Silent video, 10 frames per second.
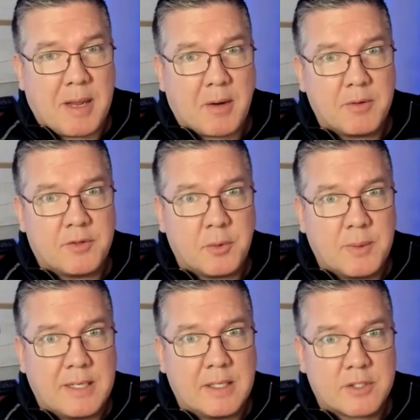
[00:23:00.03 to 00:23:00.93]
about
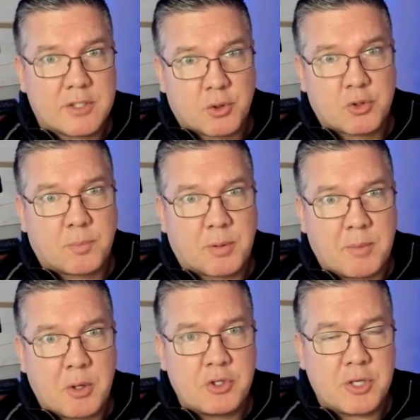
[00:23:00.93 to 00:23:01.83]
doing social
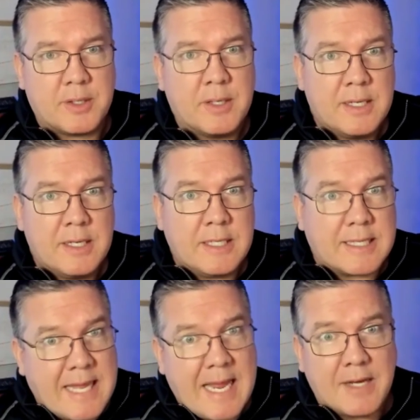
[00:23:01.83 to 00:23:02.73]
promotion. You
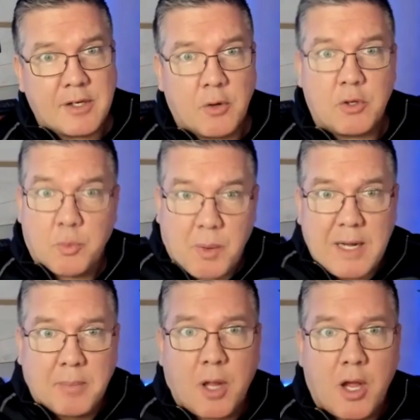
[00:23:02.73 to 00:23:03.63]
can't go, you
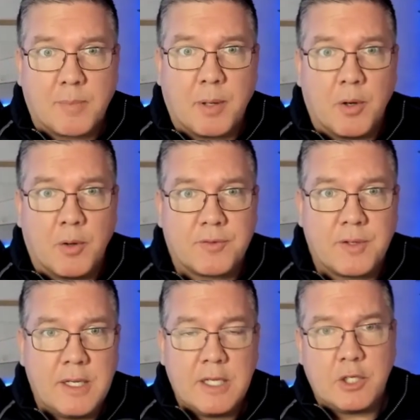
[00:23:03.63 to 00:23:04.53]
write a blog post,
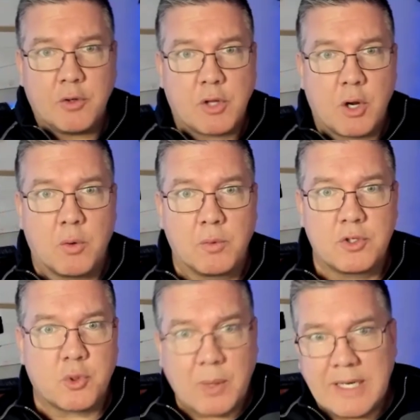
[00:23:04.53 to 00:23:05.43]
you go
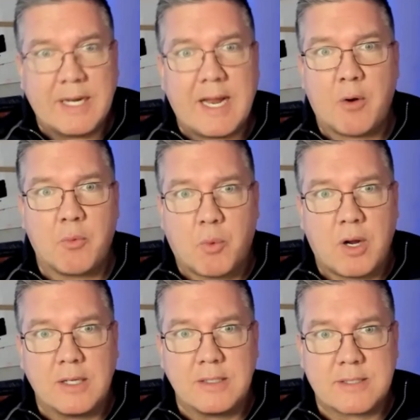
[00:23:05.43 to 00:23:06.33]
tweet it out
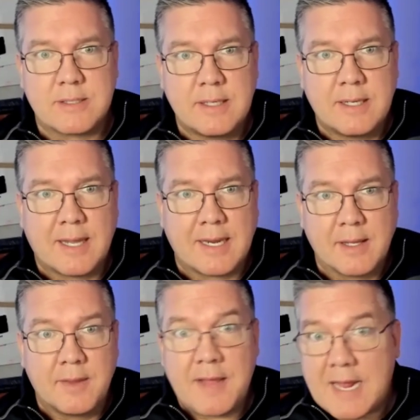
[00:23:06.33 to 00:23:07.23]
once. Like
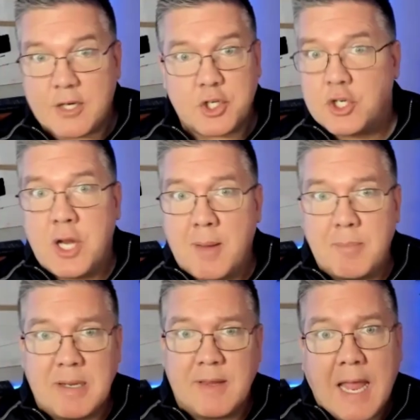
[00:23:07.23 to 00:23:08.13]
that should not
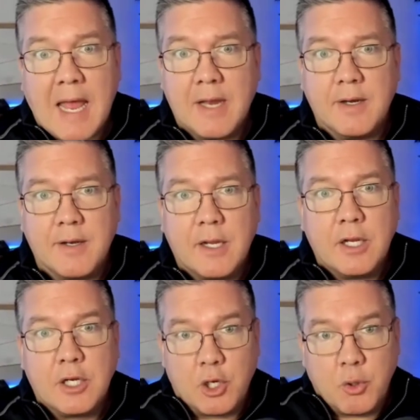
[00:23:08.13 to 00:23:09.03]
be the end.
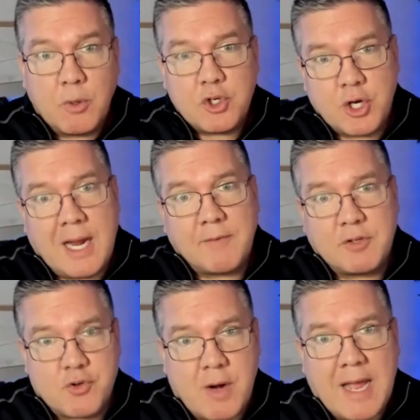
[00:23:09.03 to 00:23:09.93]
You should have a
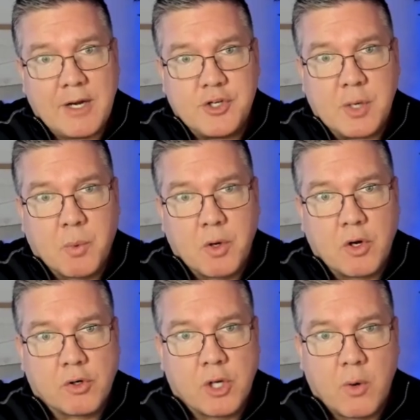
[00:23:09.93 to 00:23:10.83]
strategy where
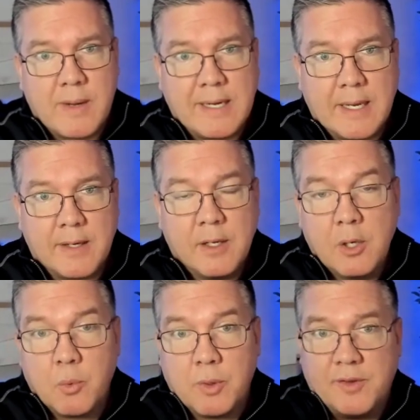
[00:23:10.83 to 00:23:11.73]
you're going in
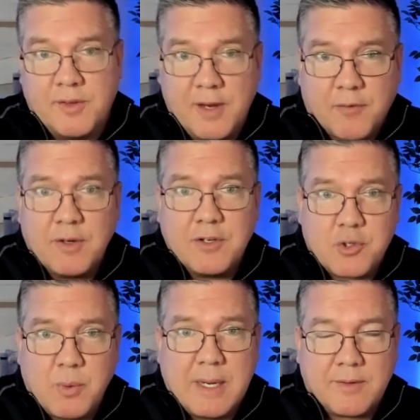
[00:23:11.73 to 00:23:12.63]
with different
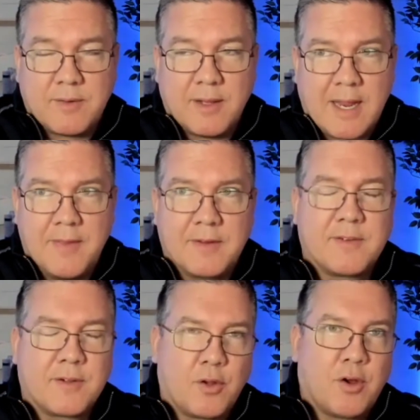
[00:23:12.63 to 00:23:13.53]
tweets. Again, this
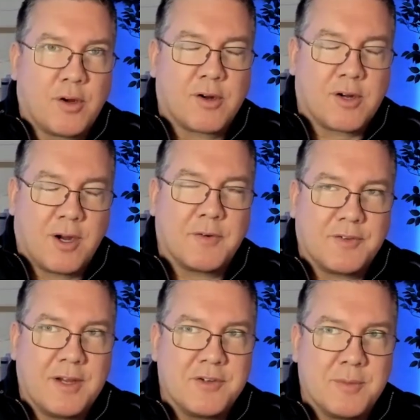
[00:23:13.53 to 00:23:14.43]
is a longer
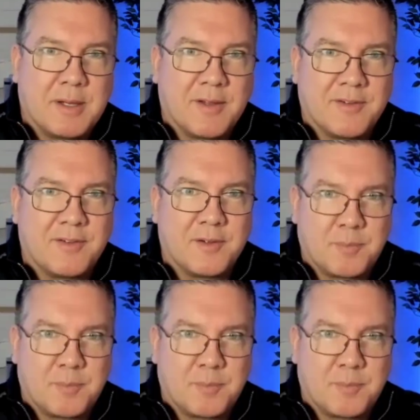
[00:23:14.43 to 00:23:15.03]
conversation because this is